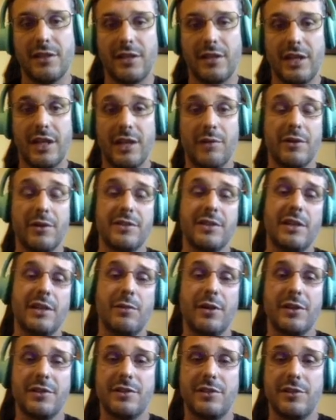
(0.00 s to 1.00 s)
Anyways, it
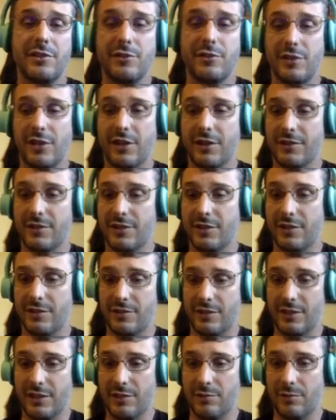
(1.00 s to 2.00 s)
wants to do Toxic,
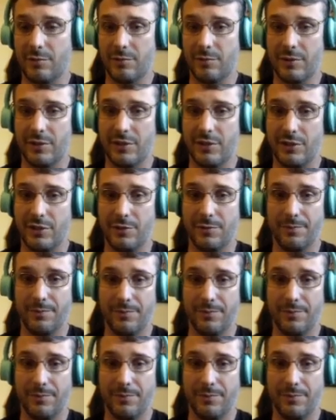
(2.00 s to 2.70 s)
so that's what we're gonna do.